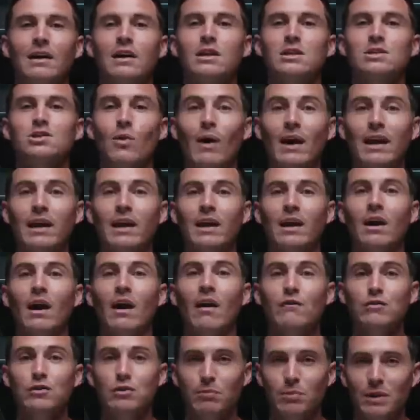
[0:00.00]
So I can
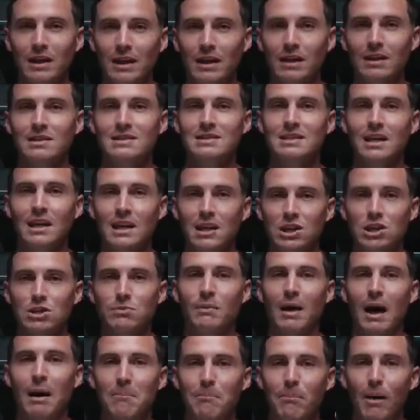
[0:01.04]
comfortably teach
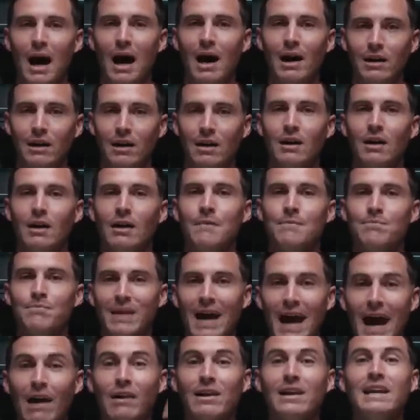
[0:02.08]
my body
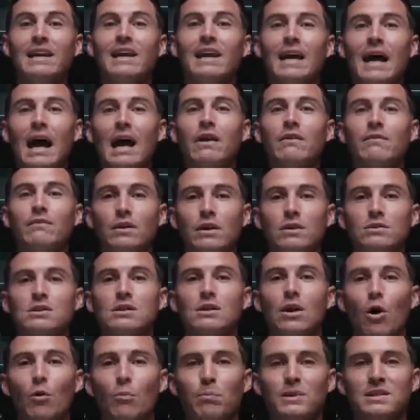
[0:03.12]
how to get out of those
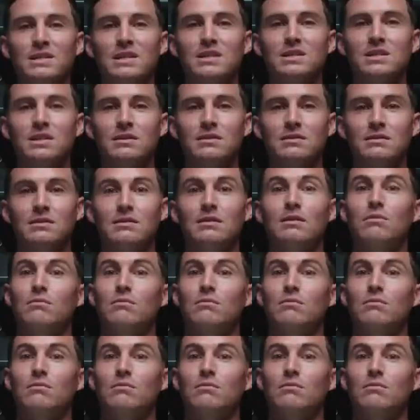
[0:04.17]
low positions.